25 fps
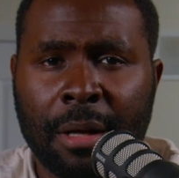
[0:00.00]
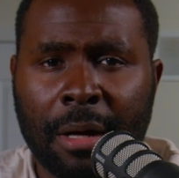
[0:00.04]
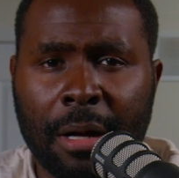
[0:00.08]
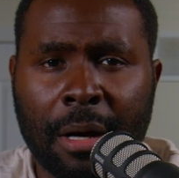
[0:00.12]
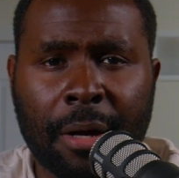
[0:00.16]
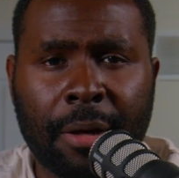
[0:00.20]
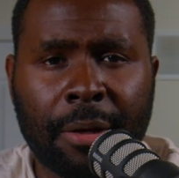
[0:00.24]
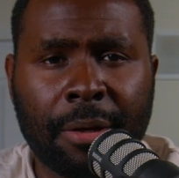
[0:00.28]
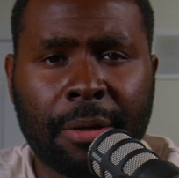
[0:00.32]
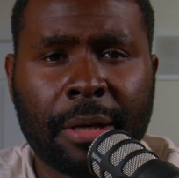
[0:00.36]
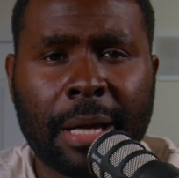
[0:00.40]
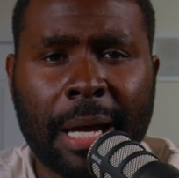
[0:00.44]

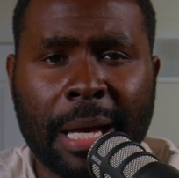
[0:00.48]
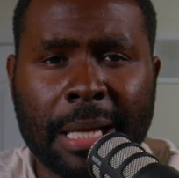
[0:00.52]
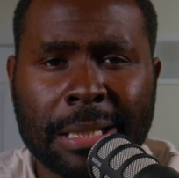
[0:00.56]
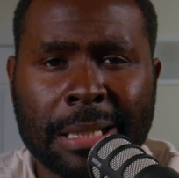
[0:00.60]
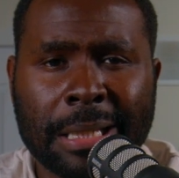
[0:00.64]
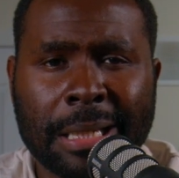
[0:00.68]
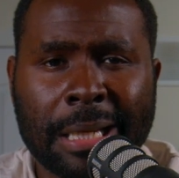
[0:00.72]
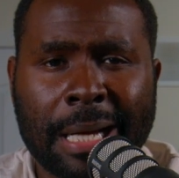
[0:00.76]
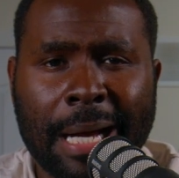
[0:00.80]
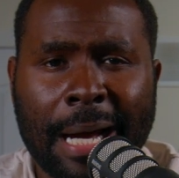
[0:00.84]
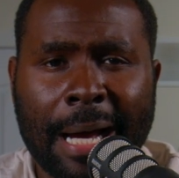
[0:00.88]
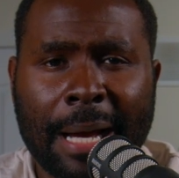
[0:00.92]
Are you guys
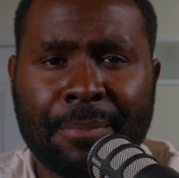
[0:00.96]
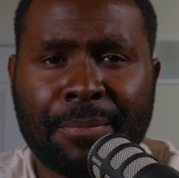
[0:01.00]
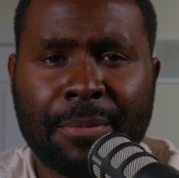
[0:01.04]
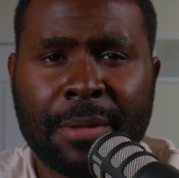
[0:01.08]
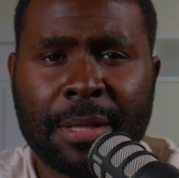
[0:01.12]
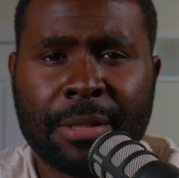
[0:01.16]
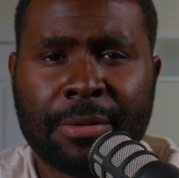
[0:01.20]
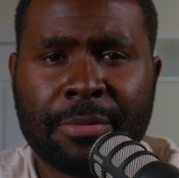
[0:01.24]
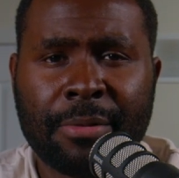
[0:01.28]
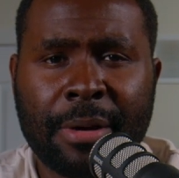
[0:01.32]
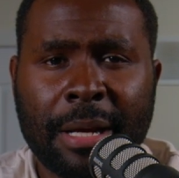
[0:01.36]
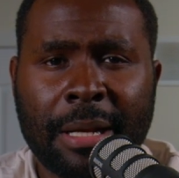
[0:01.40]
going to cop
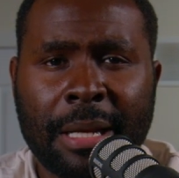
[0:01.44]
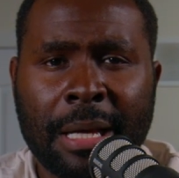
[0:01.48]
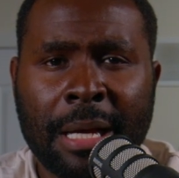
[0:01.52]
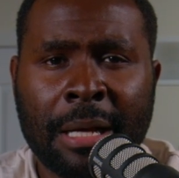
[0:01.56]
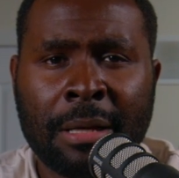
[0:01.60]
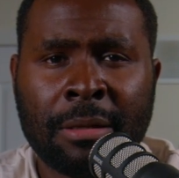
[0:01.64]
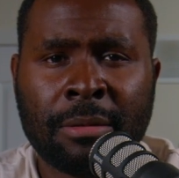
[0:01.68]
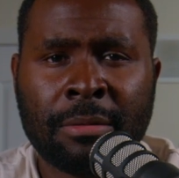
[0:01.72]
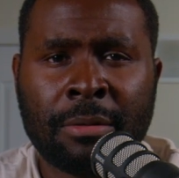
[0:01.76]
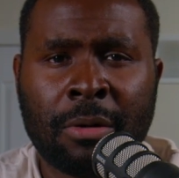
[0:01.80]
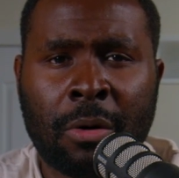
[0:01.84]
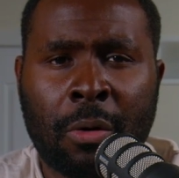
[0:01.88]
this right
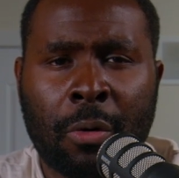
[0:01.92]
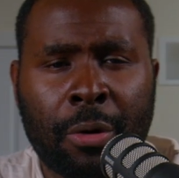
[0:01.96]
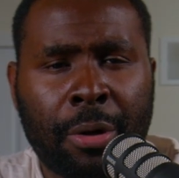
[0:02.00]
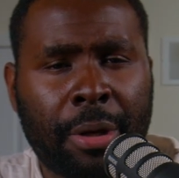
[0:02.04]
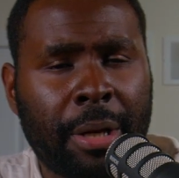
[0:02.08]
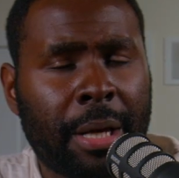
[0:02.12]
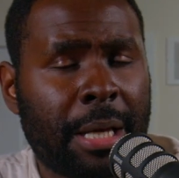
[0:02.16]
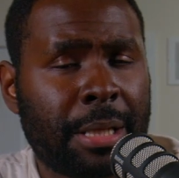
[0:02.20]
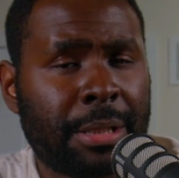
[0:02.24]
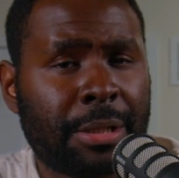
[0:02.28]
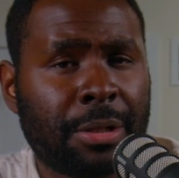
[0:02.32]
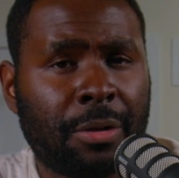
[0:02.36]
now, or are
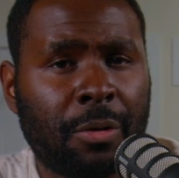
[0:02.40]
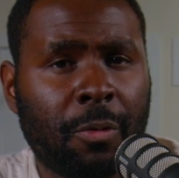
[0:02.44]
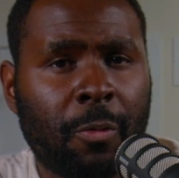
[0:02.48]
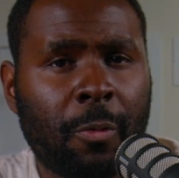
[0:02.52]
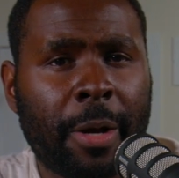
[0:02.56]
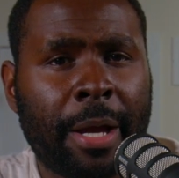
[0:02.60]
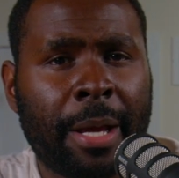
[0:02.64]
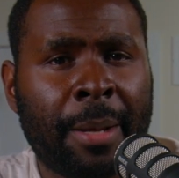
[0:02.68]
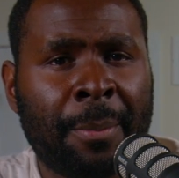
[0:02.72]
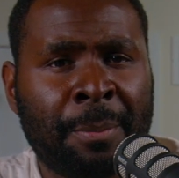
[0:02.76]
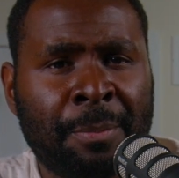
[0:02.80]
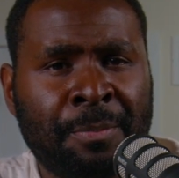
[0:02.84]
you guys going to
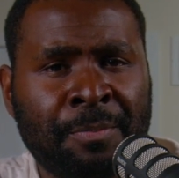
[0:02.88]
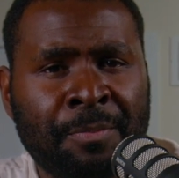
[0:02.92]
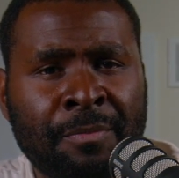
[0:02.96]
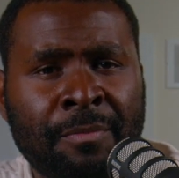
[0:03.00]
wait?